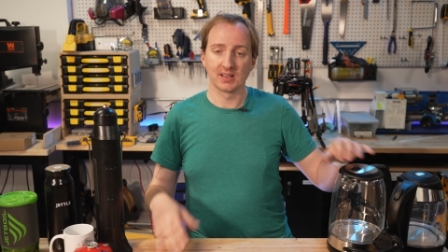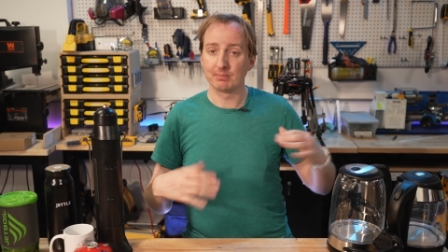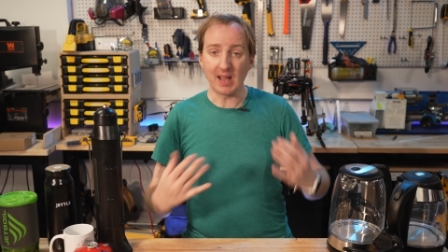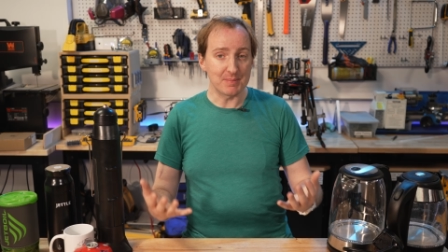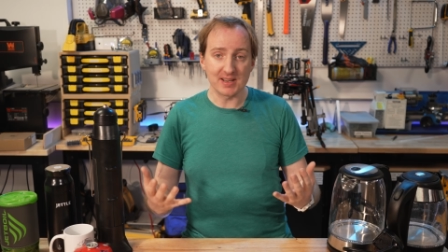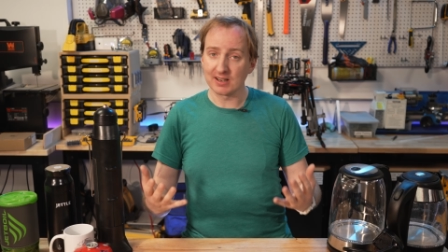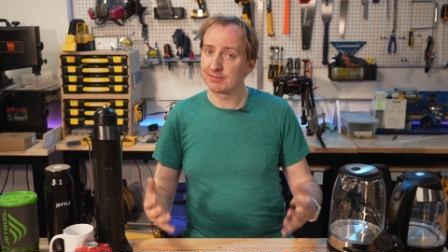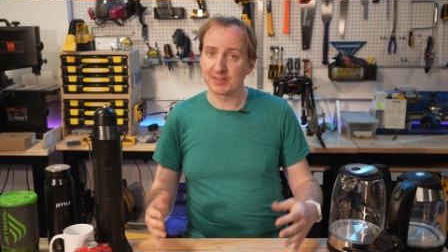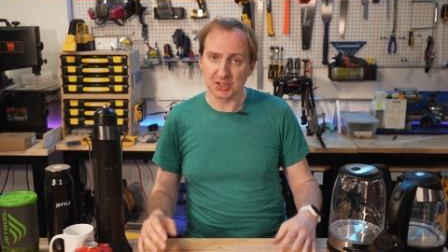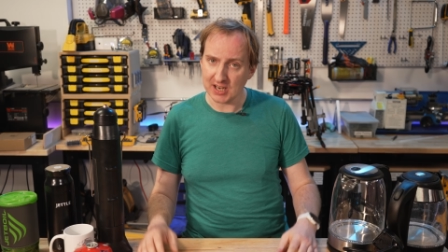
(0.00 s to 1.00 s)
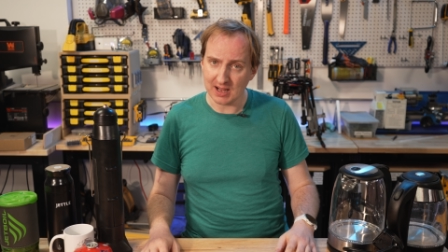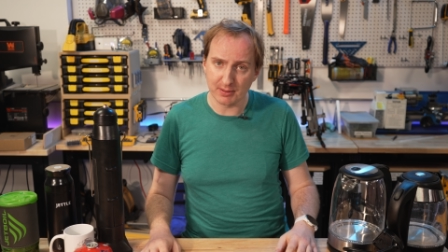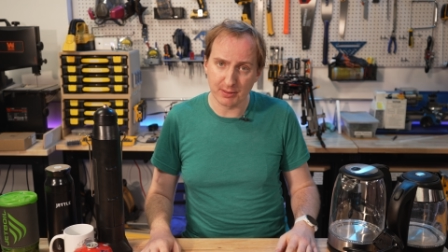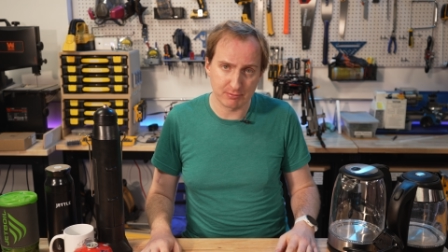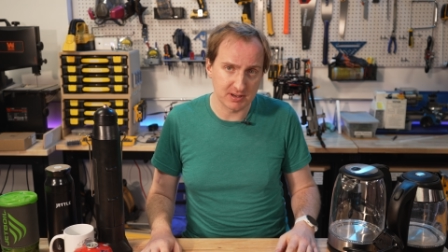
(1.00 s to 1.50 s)
Maybe I'll fish out the
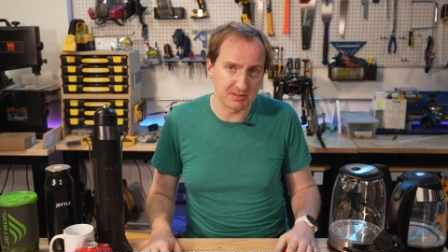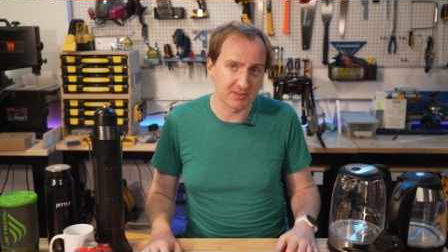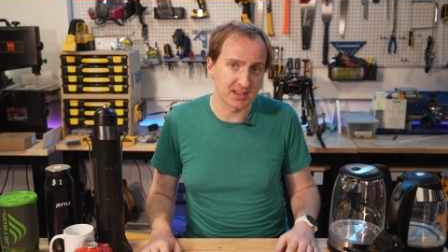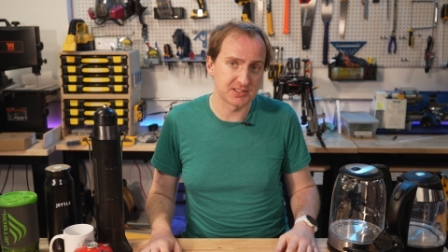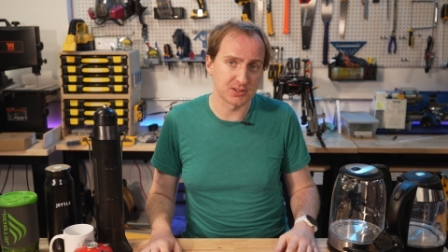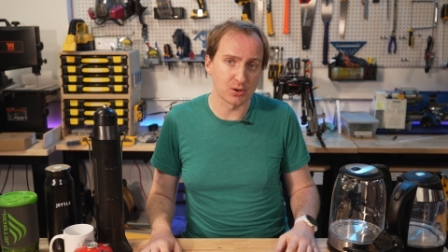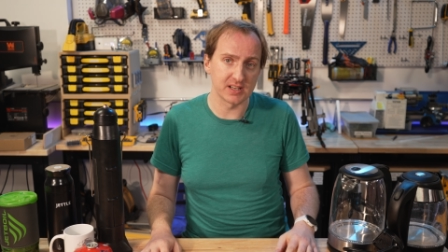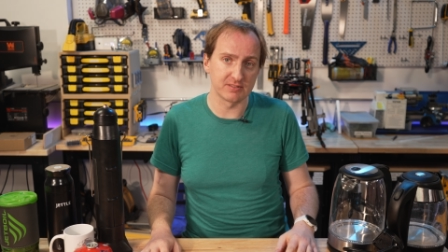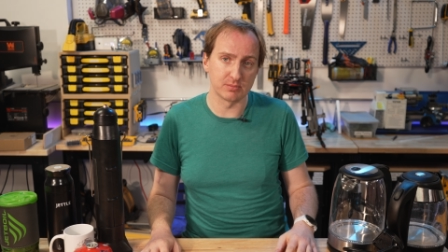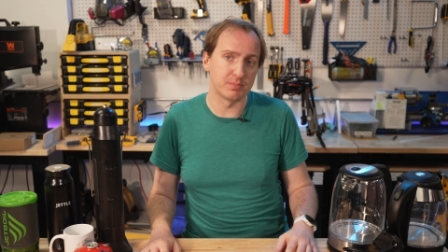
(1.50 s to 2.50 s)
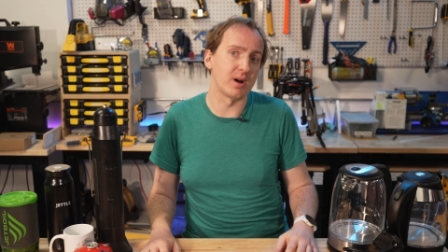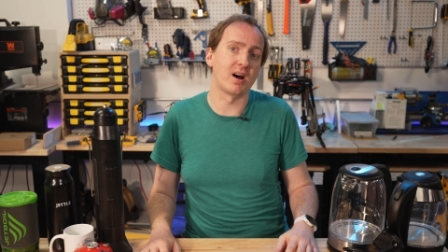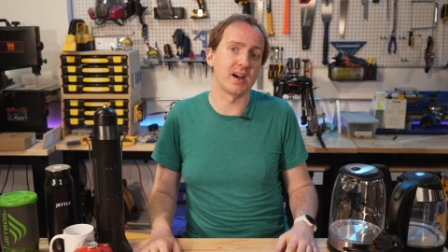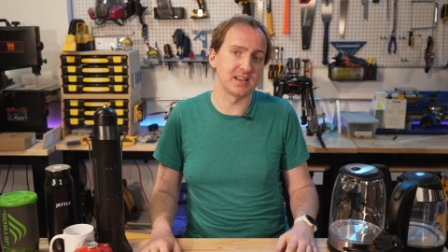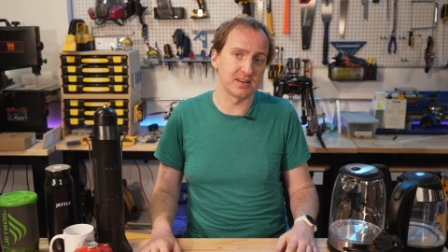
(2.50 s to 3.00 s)
3-phase socket from
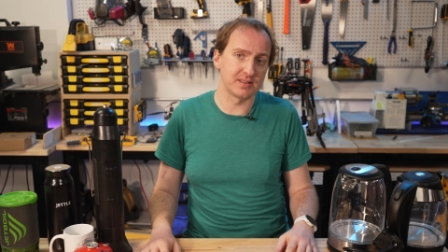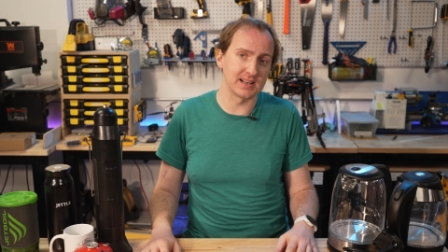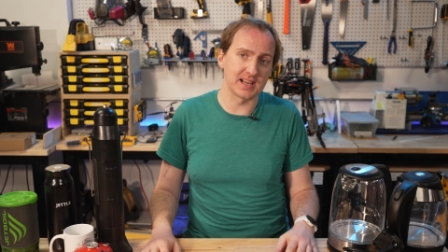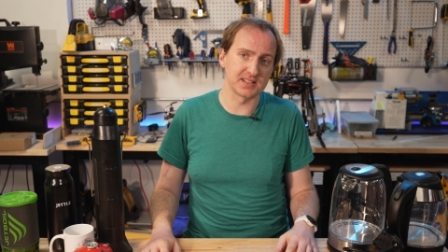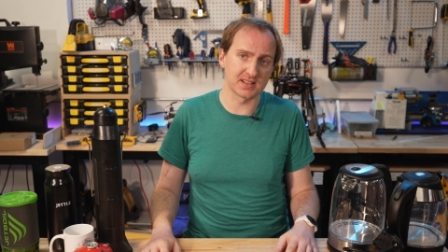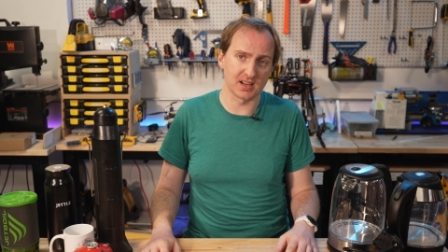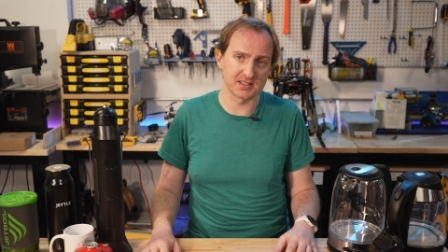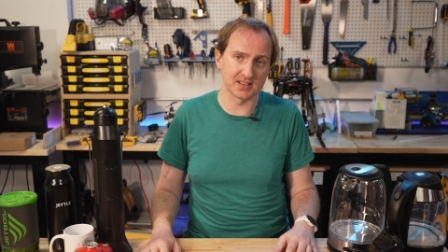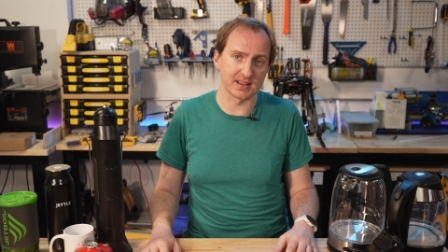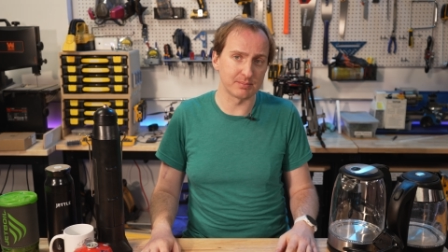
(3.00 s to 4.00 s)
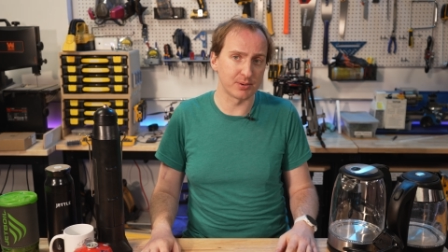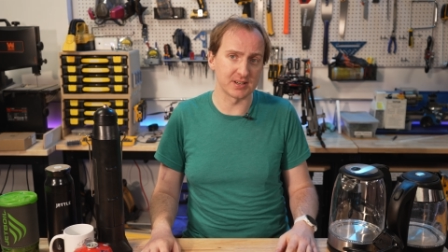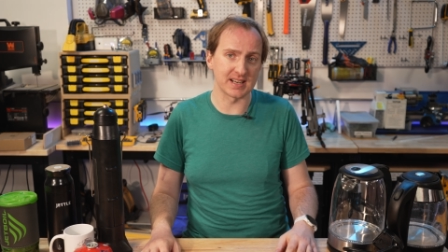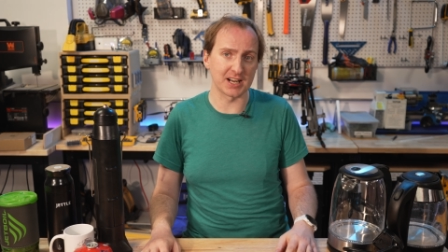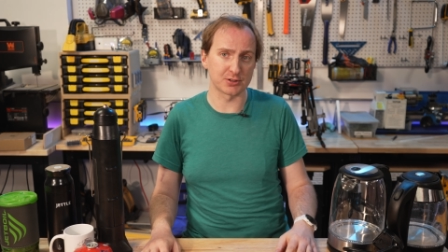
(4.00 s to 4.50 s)
behind the laser cutter and put
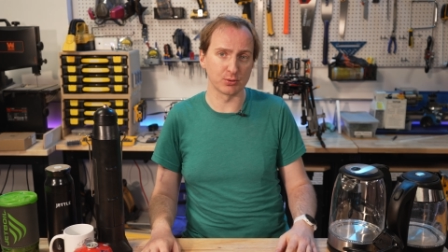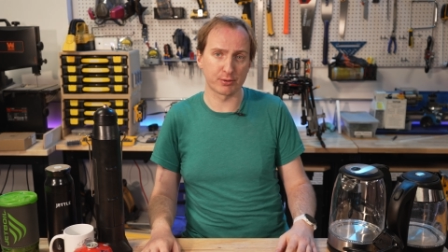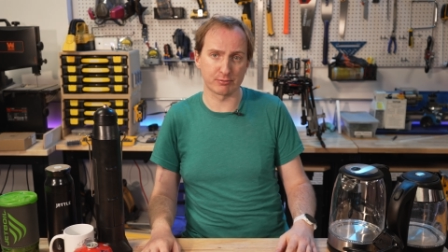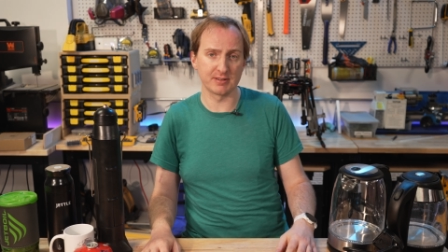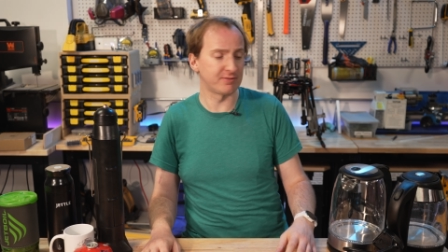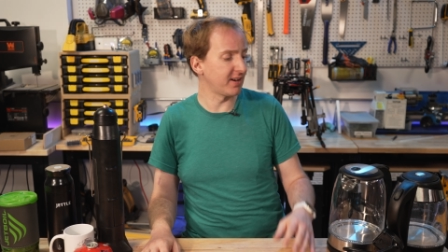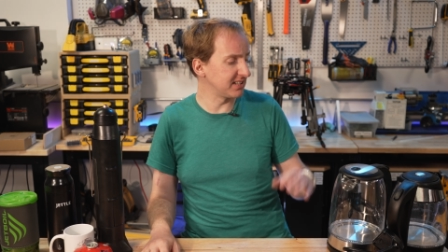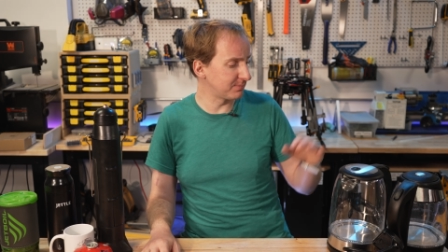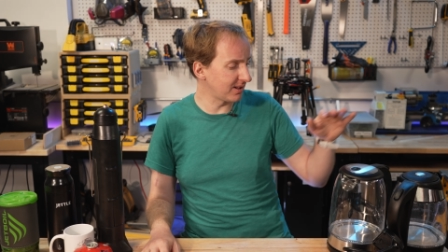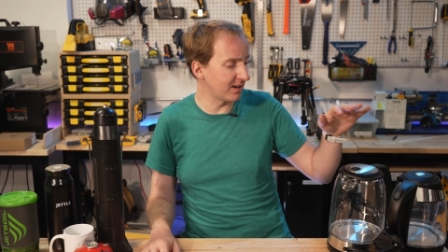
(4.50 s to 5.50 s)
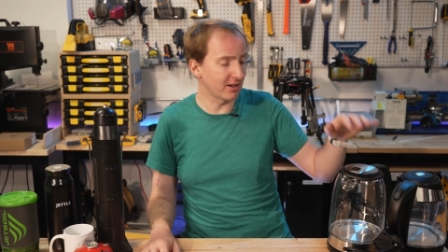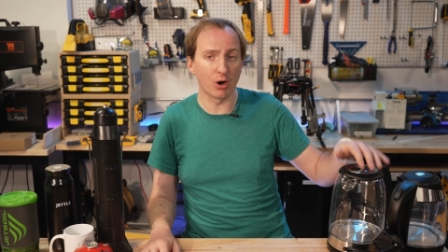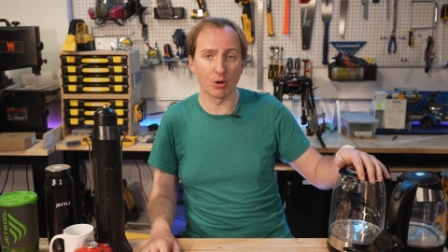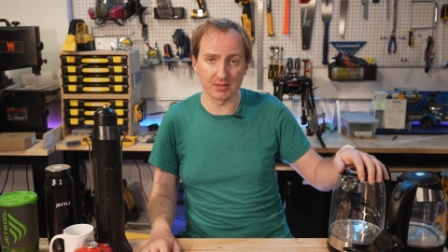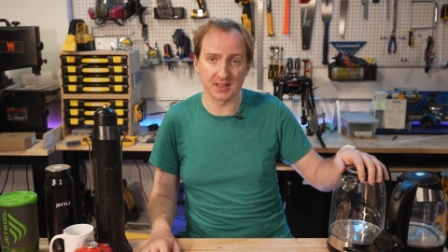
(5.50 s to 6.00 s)
an actual 3-phase plug
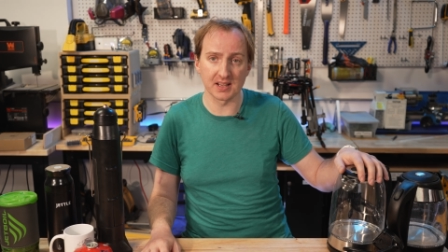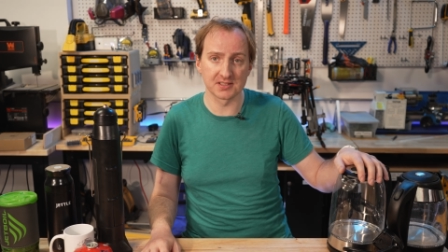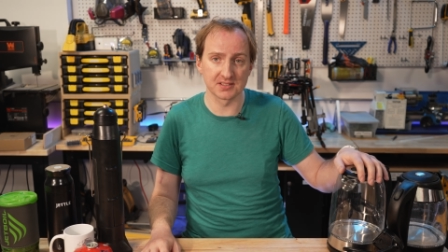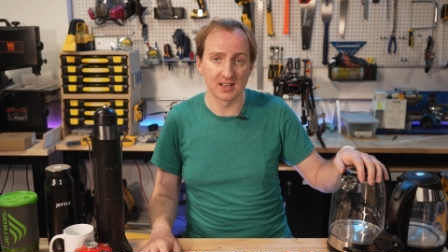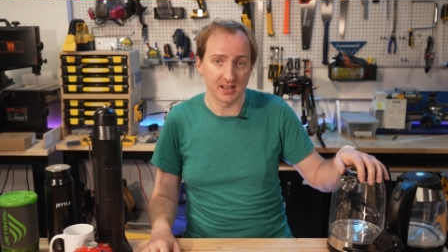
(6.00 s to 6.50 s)
on this